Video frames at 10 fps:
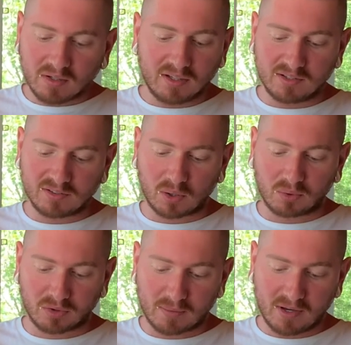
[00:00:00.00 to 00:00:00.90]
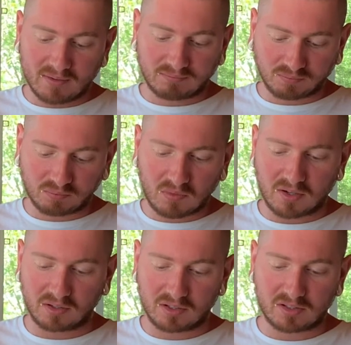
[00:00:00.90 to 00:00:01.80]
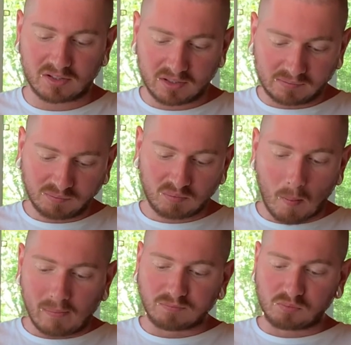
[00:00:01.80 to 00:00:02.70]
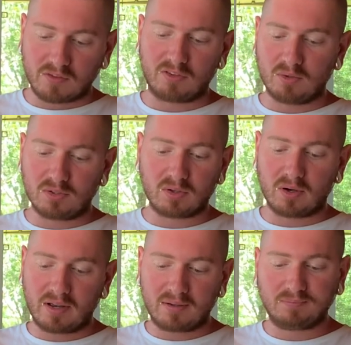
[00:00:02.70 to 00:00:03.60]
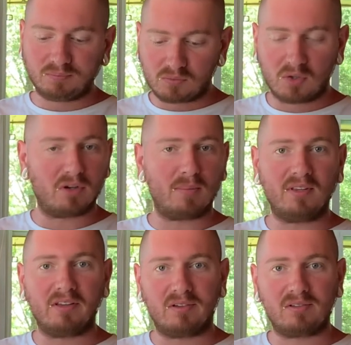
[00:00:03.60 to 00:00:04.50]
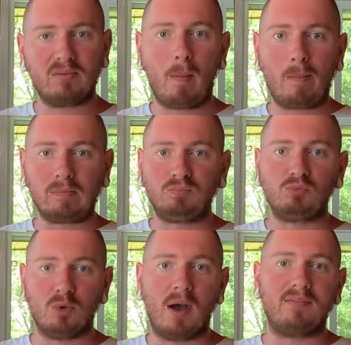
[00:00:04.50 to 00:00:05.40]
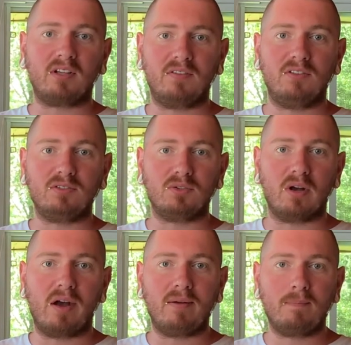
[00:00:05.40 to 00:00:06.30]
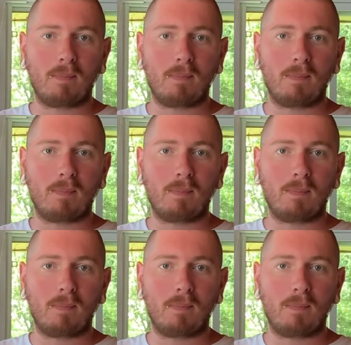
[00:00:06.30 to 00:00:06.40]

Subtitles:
It's so creamy and delicious. If you enjoy creamy things, you have to give this a try.